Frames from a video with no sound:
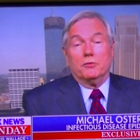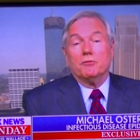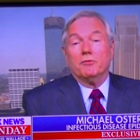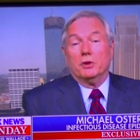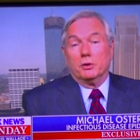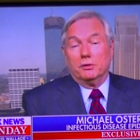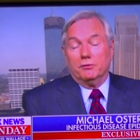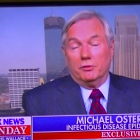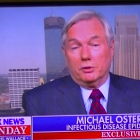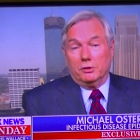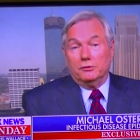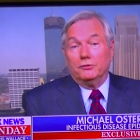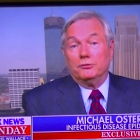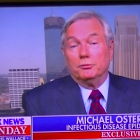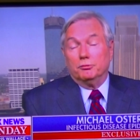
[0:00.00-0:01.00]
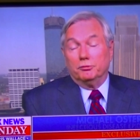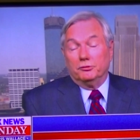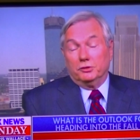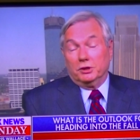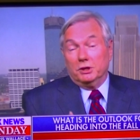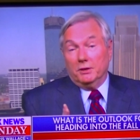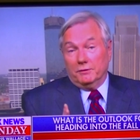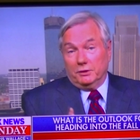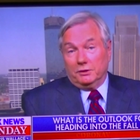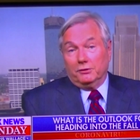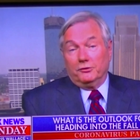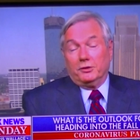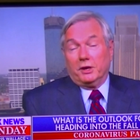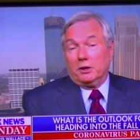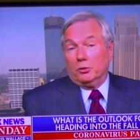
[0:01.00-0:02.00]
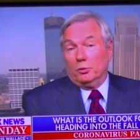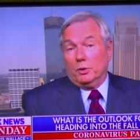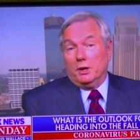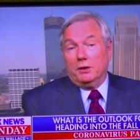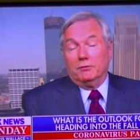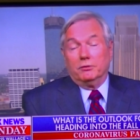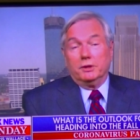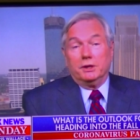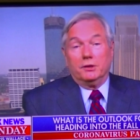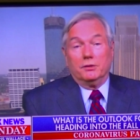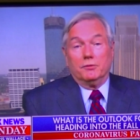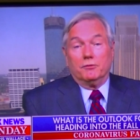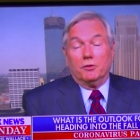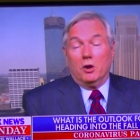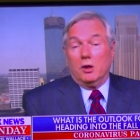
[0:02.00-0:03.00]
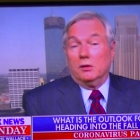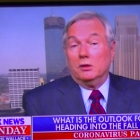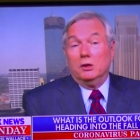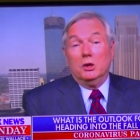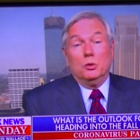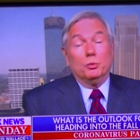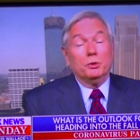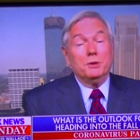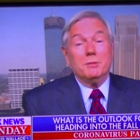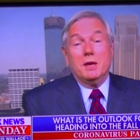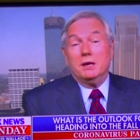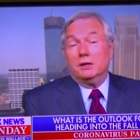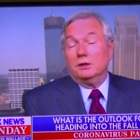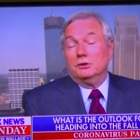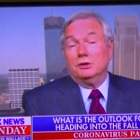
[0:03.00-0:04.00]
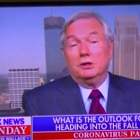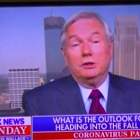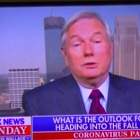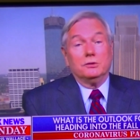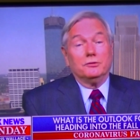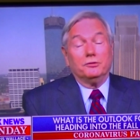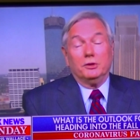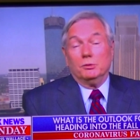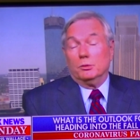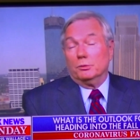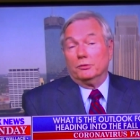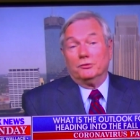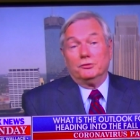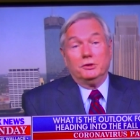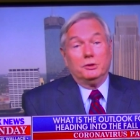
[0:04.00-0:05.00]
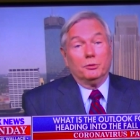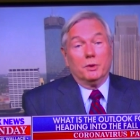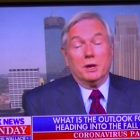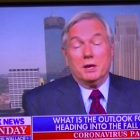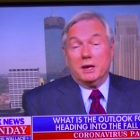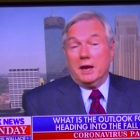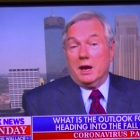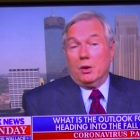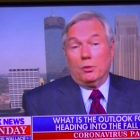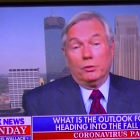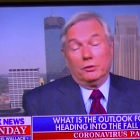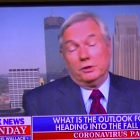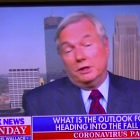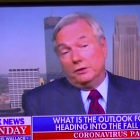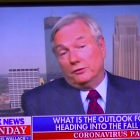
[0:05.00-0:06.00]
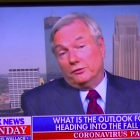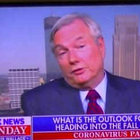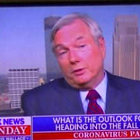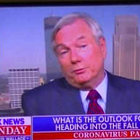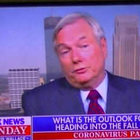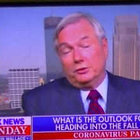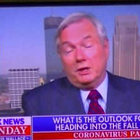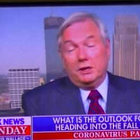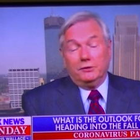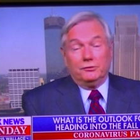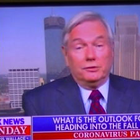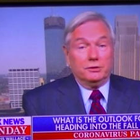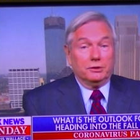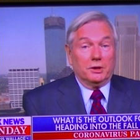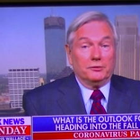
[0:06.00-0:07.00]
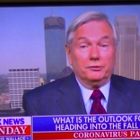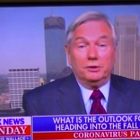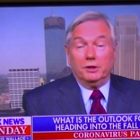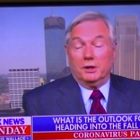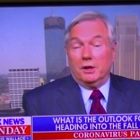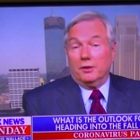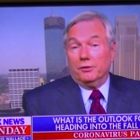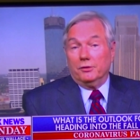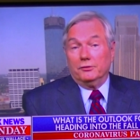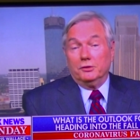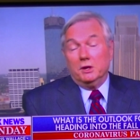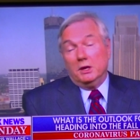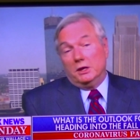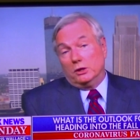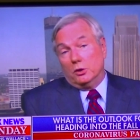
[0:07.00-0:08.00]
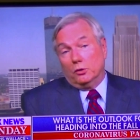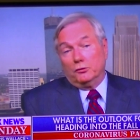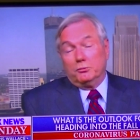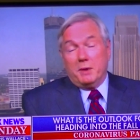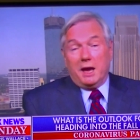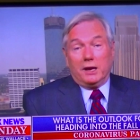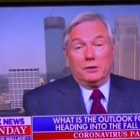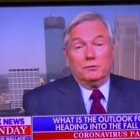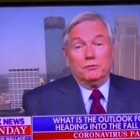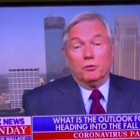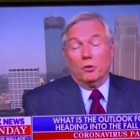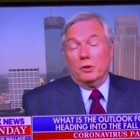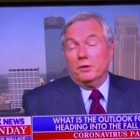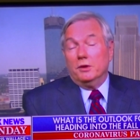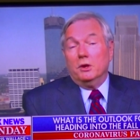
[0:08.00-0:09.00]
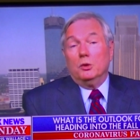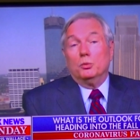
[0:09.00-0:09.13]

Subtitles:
with a very, very significant second wave late in the fall. We may continue to see what we're seeing right now, where it hits some states, doesn't hit others, goes back and forth.